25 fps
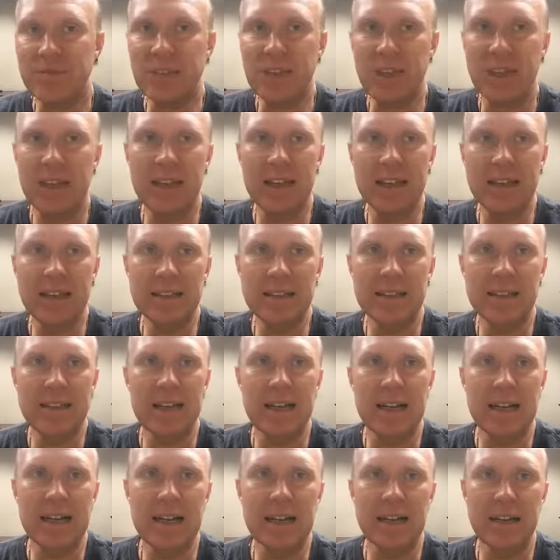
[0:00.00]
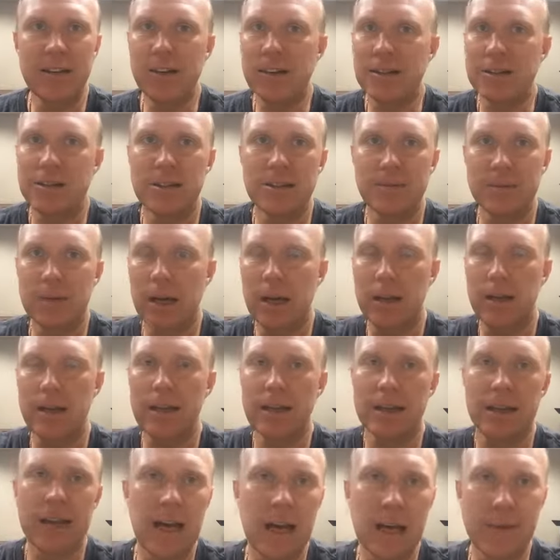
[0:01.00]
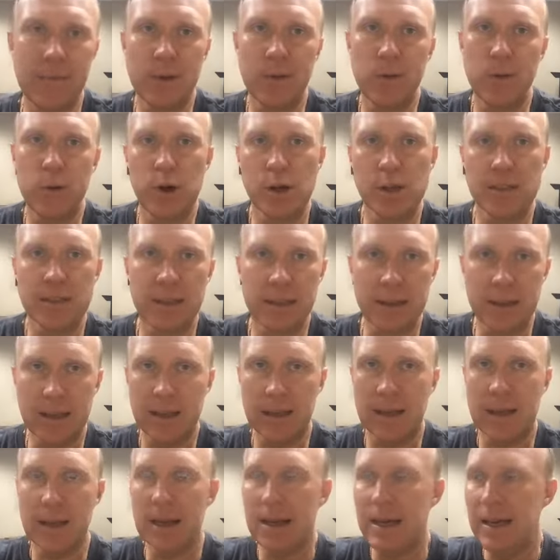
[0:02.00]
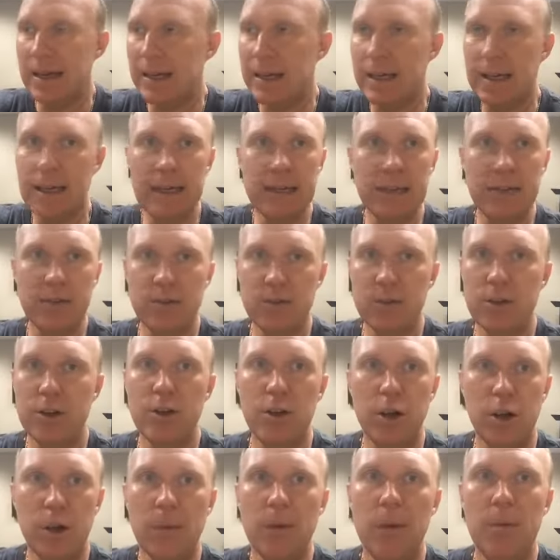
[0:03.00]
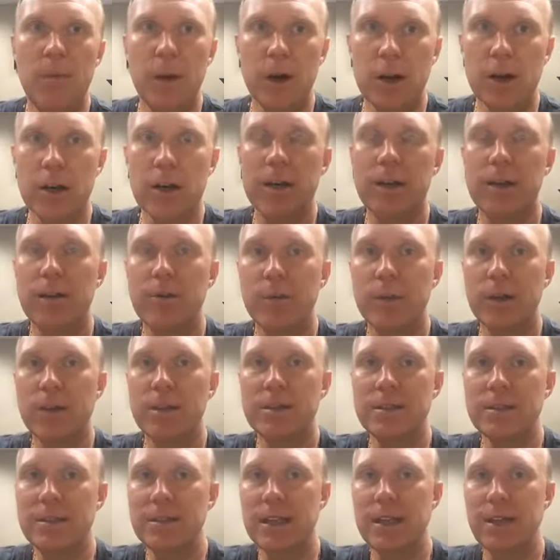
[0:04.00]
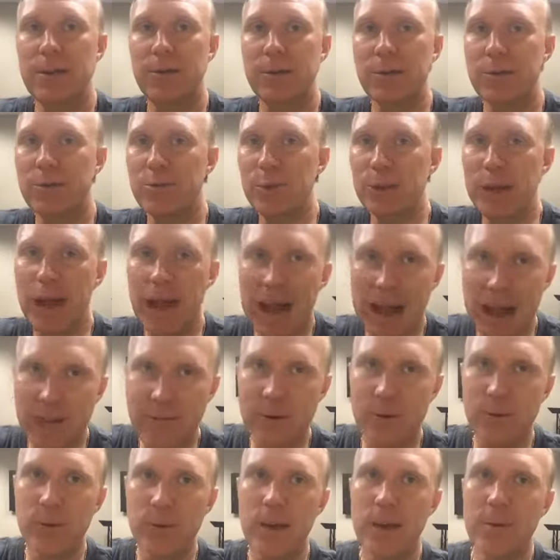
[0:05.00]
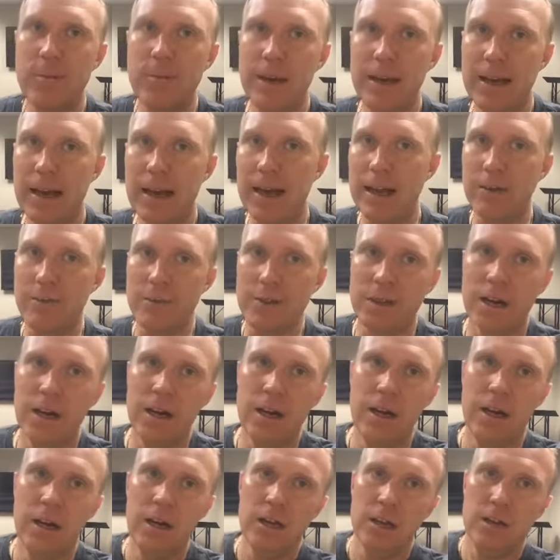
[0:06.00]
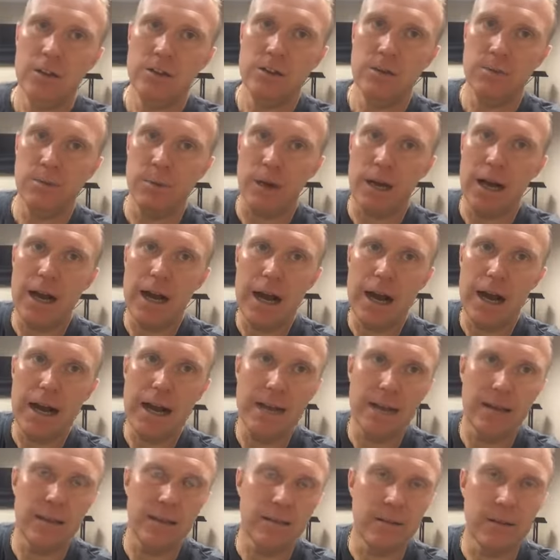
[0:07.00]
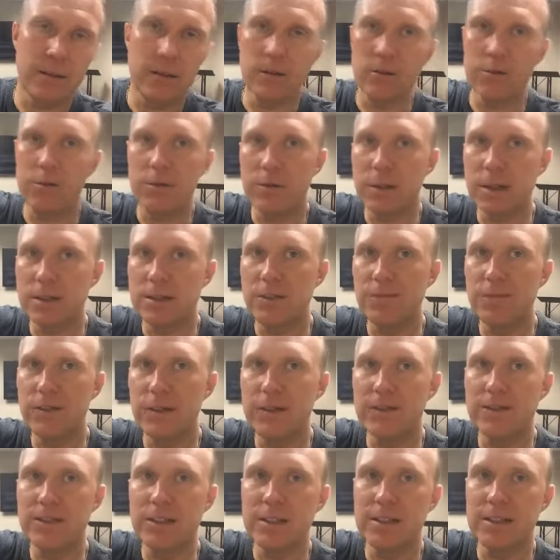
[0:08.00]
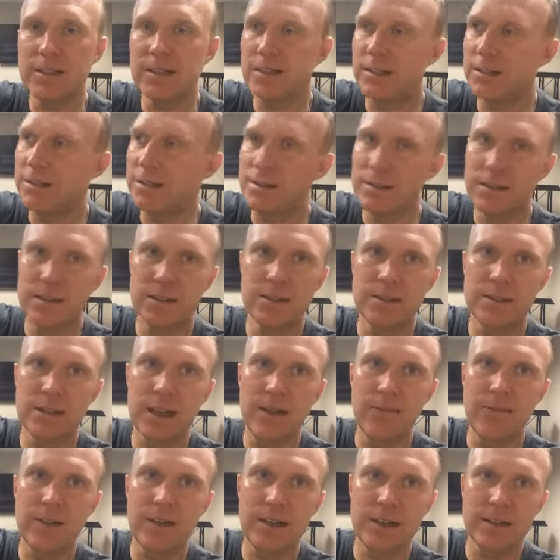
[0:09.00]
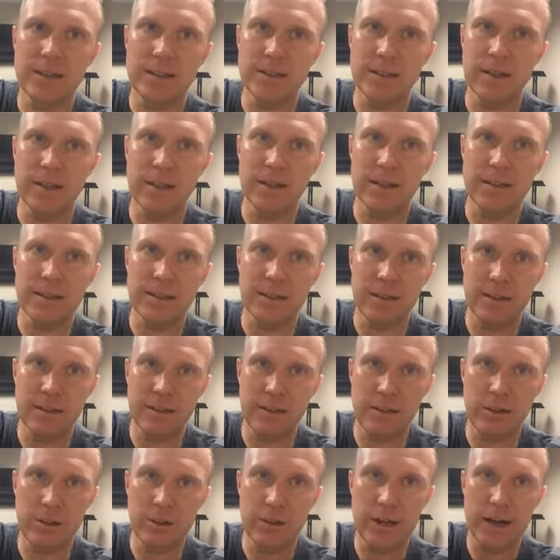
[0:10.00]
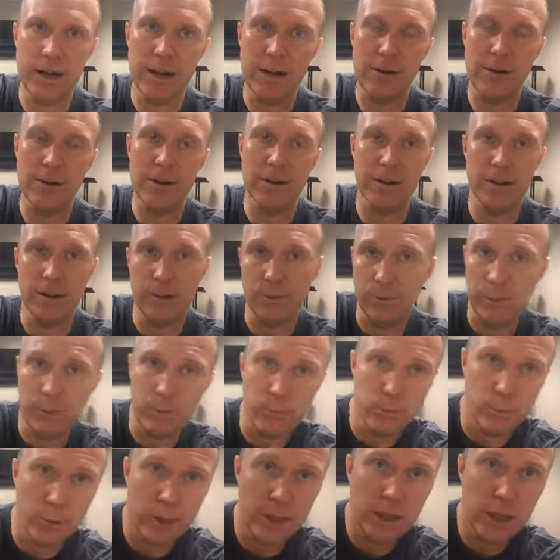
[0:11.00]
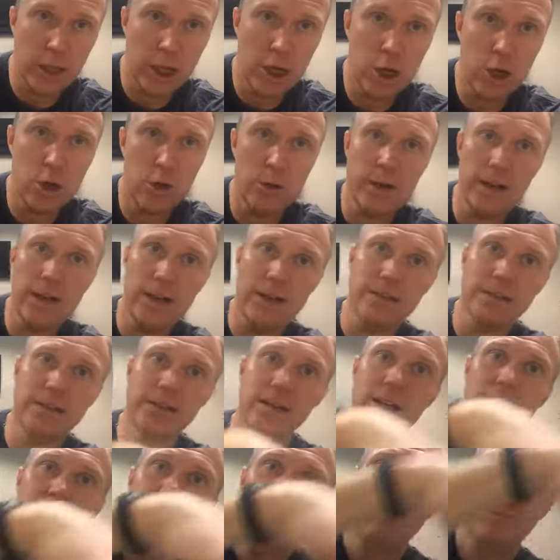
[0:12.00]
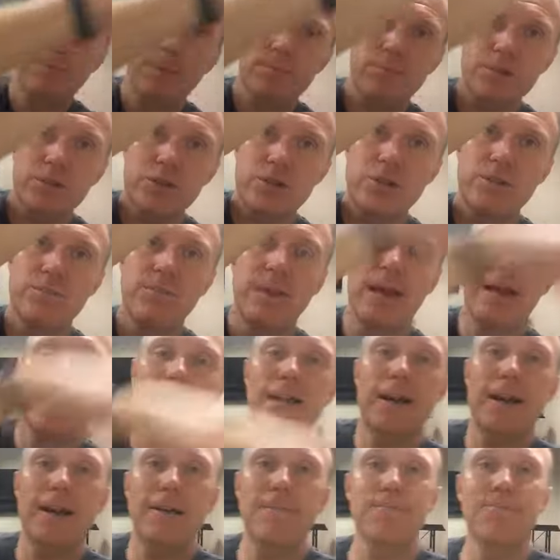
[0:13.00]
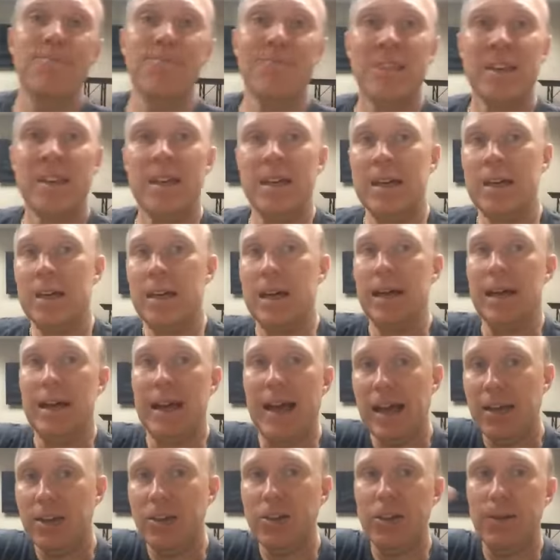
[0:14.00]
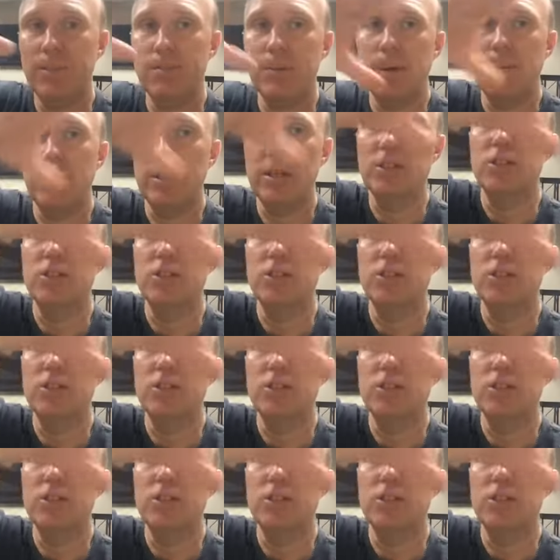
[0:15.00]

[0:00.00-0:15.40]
It's it's just how the economy works. I think getting to a normal market in real estate, which we haven't really been at. It was super high, and 2005, 6, and 7, it started to go down, and then it went really low, and now it's been pushing back up. It actually probably